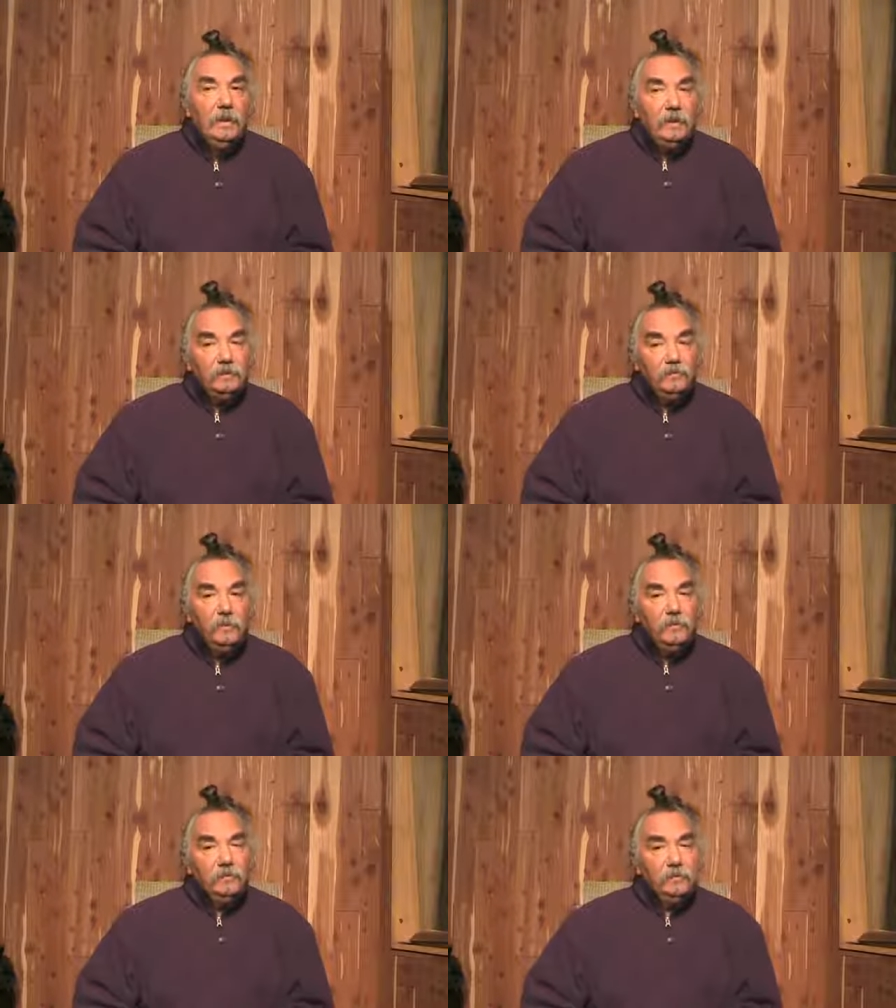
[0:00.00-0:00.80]
as
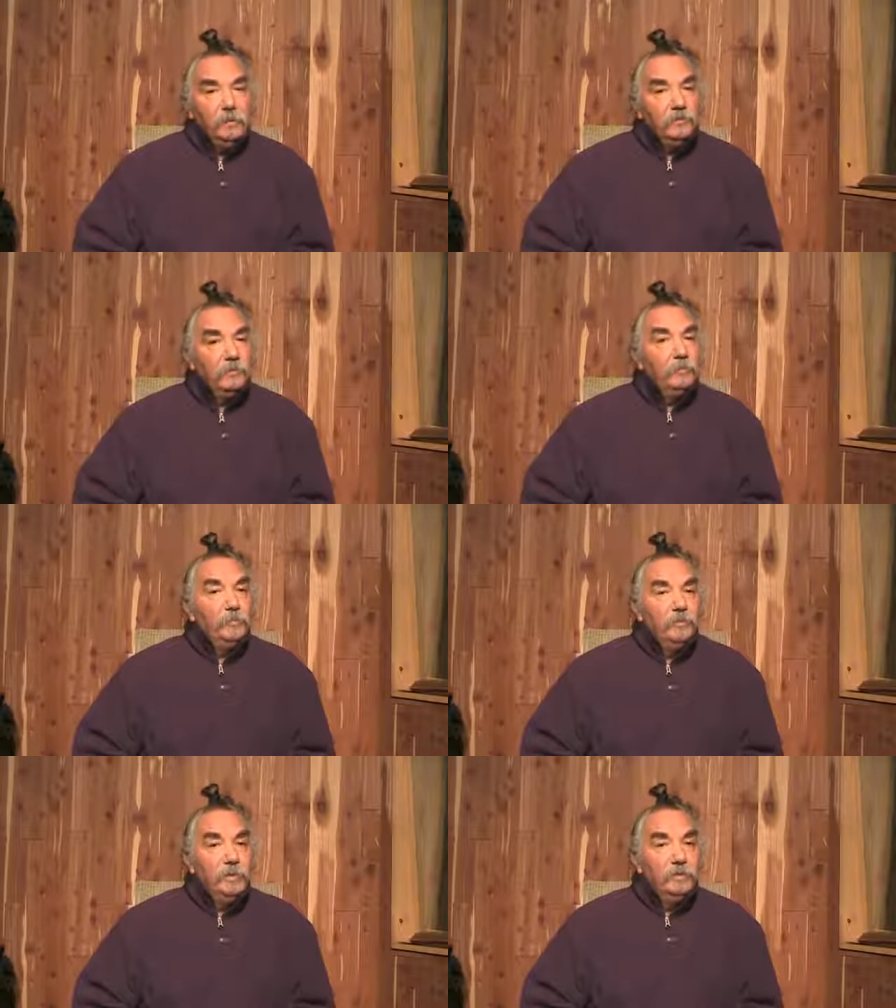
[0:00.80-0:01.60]
part of the spiritual,
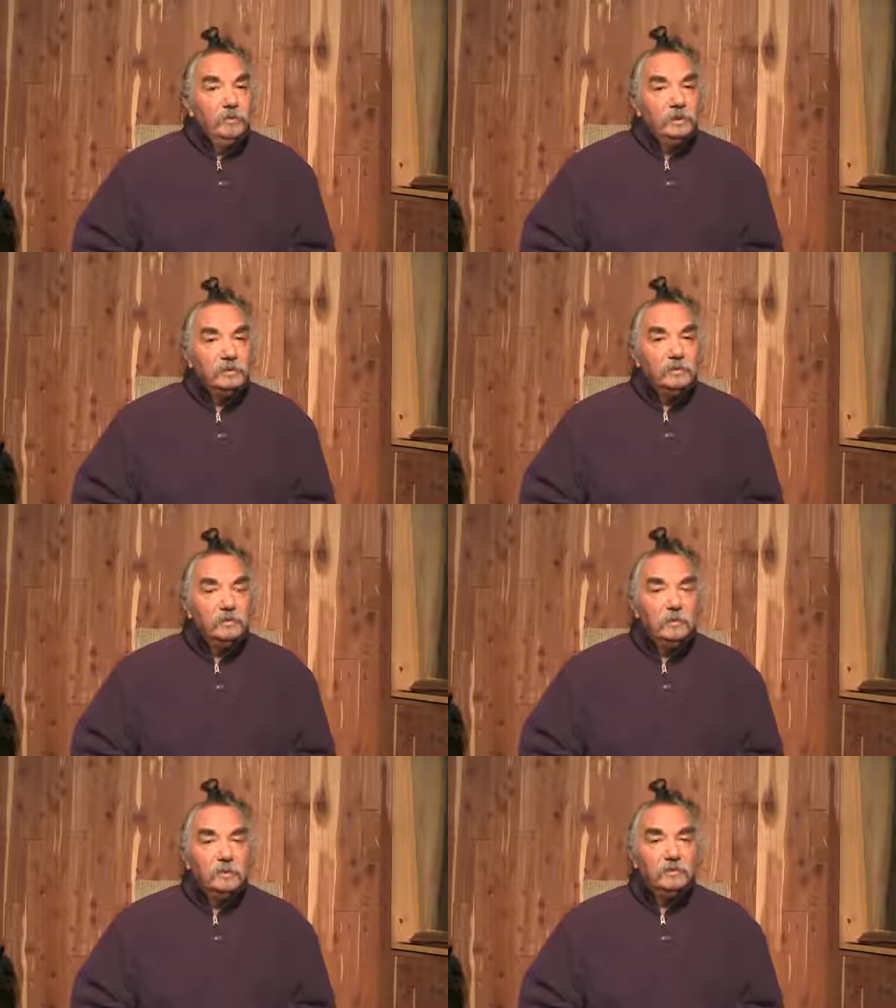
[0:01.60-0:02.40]
pervaded as it is
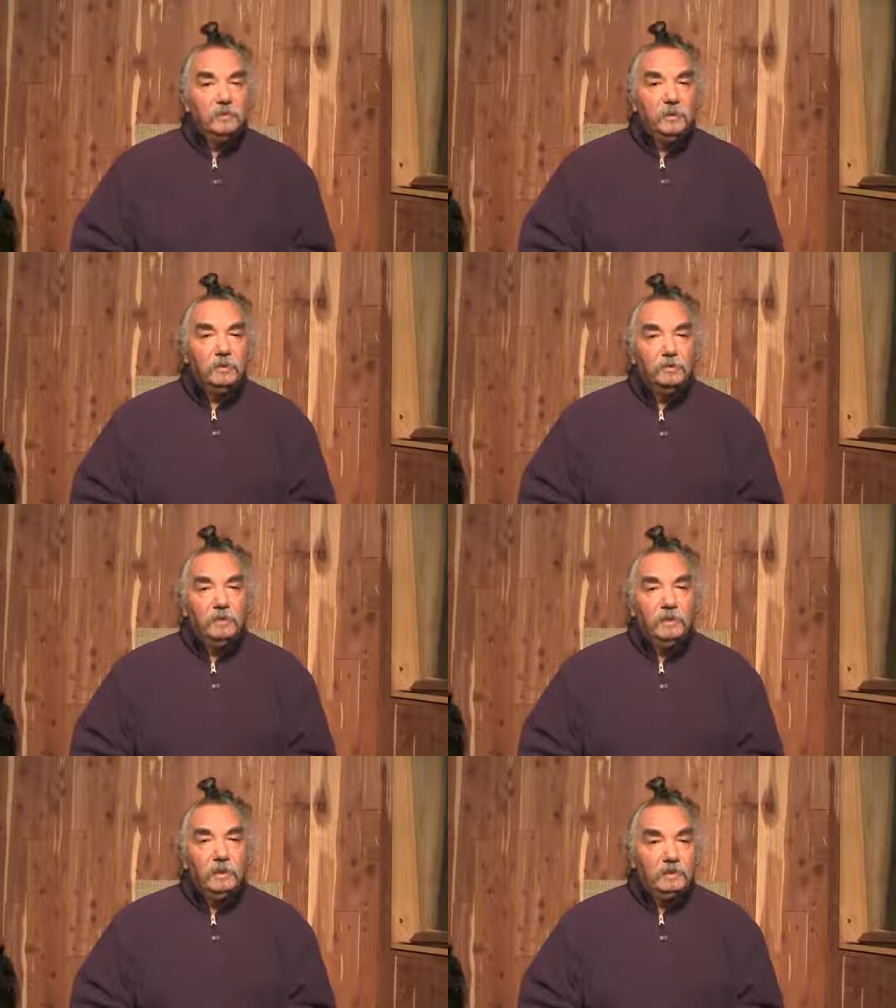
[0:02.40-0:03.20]
by the
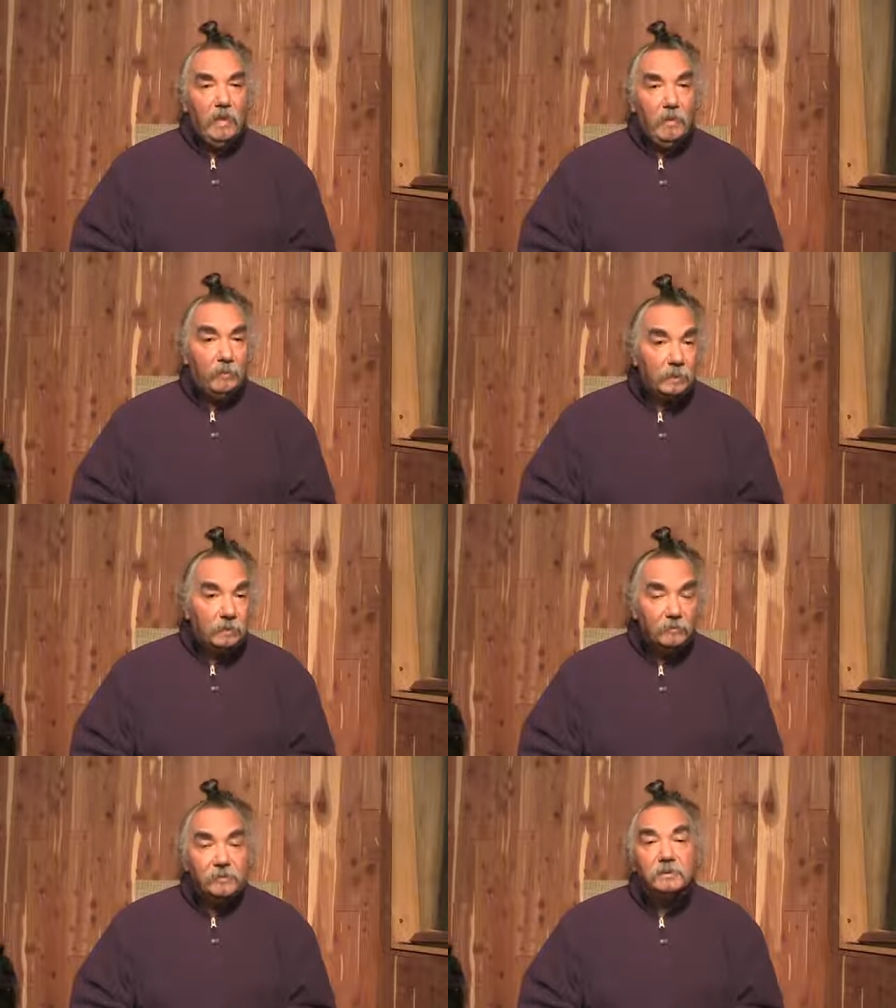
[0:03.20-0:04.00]
spiritual, the atomic,
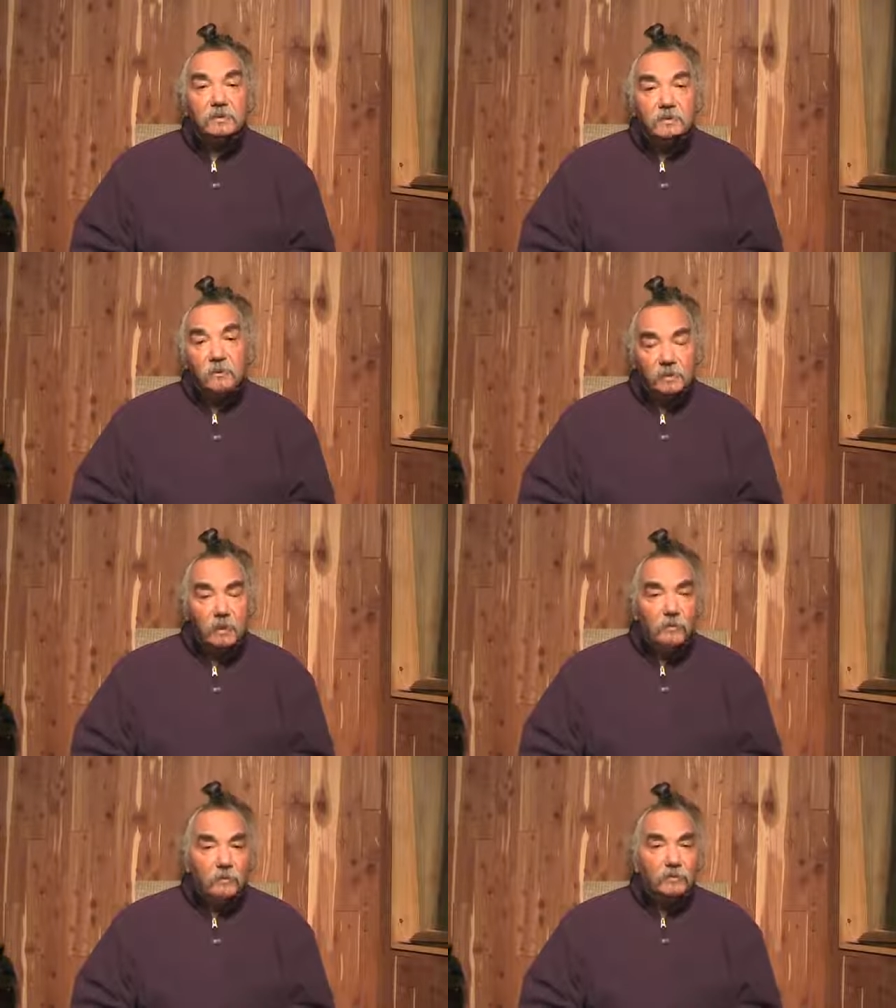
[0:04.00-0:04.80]
that means the
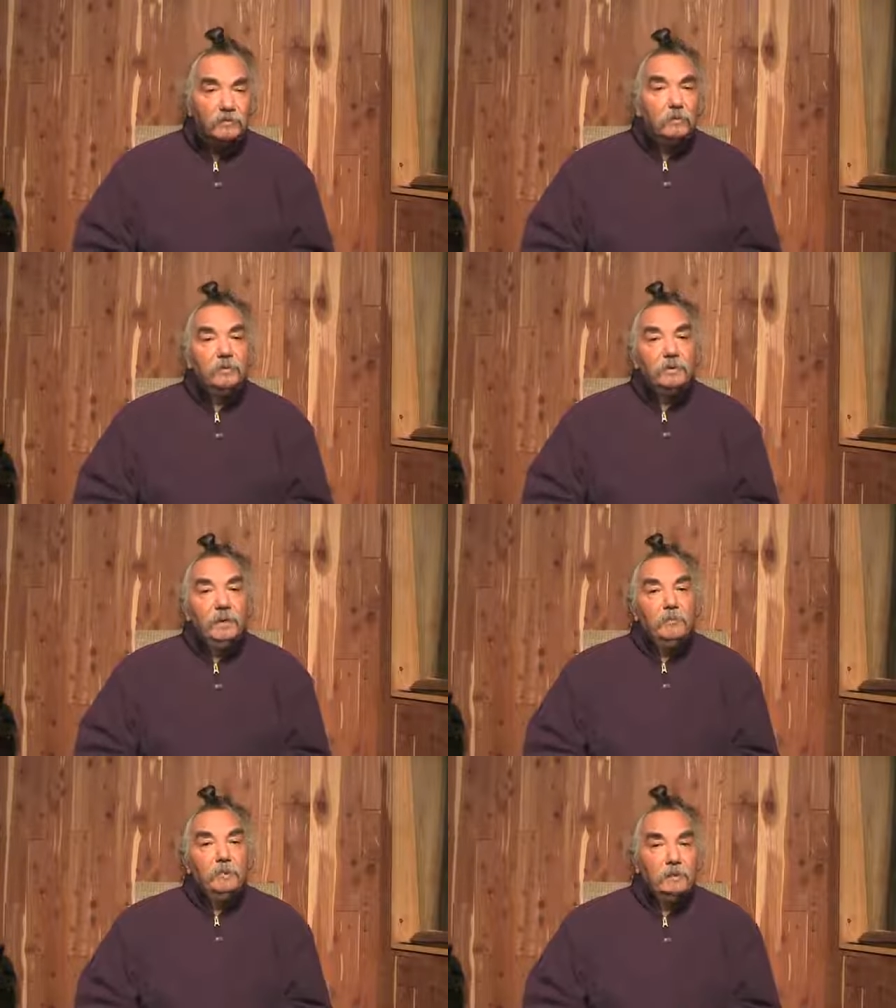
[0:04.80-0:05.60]
subatomic or
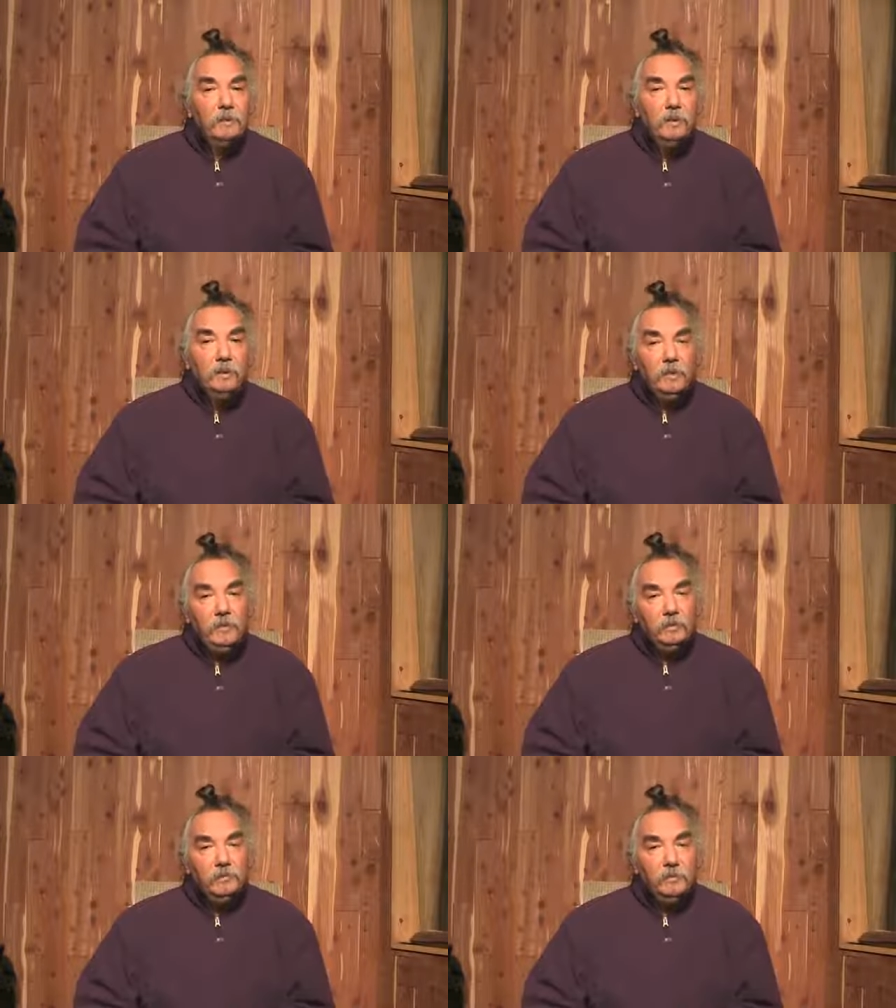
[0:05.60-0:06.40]
superatomic,
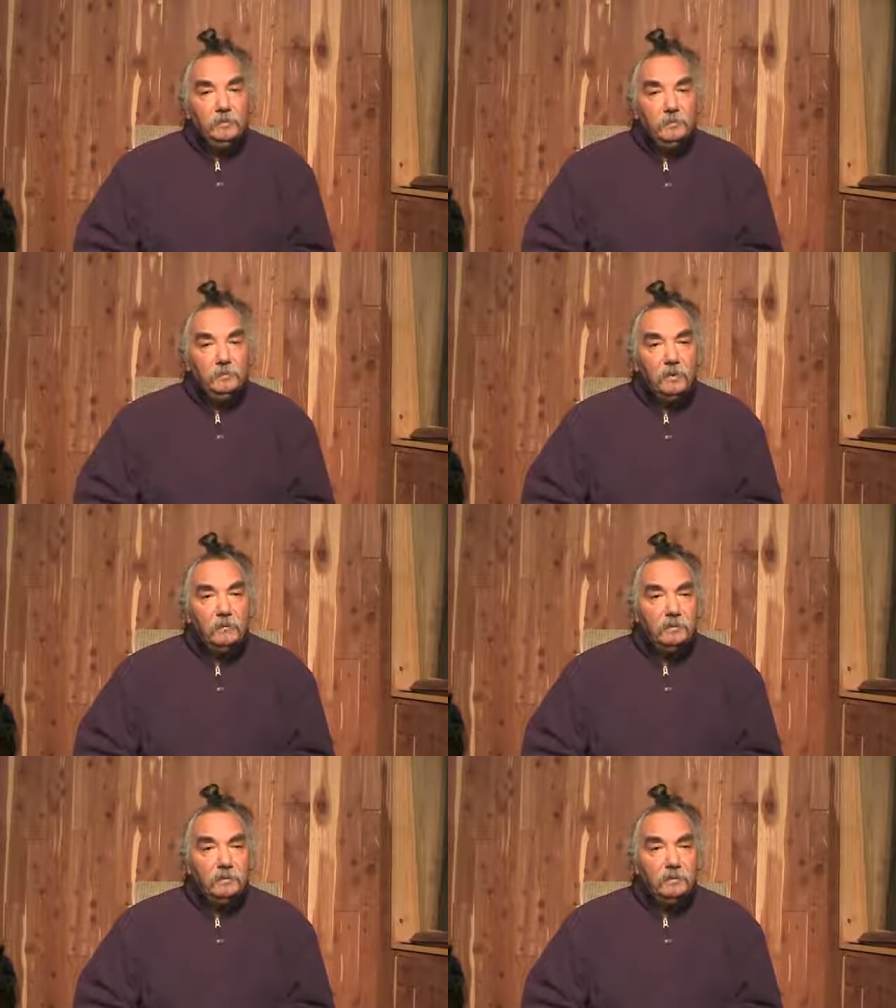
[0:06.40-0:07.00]
energy, right?